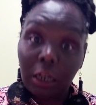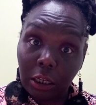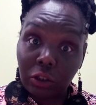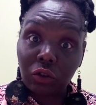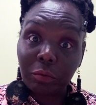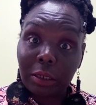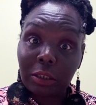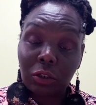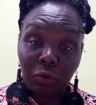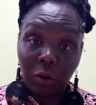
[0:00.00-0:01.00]

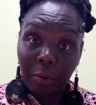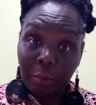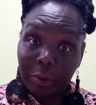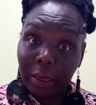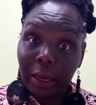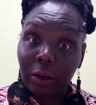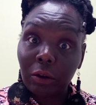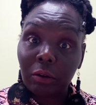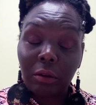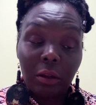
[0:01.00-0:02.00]
instruments, grew up on
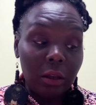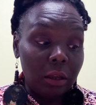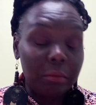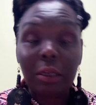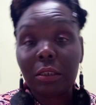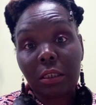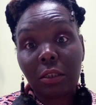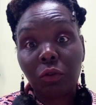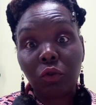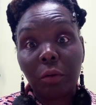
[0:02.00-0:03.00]
piano. Me and
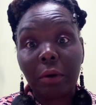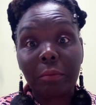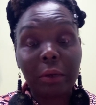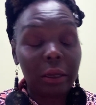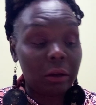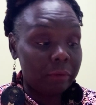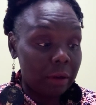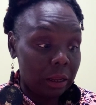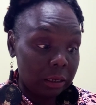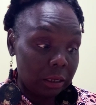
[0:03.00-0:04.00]
Sissy grew up on piano and
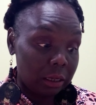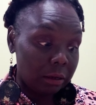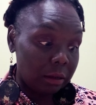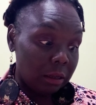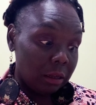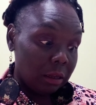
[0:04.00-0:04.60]
violin.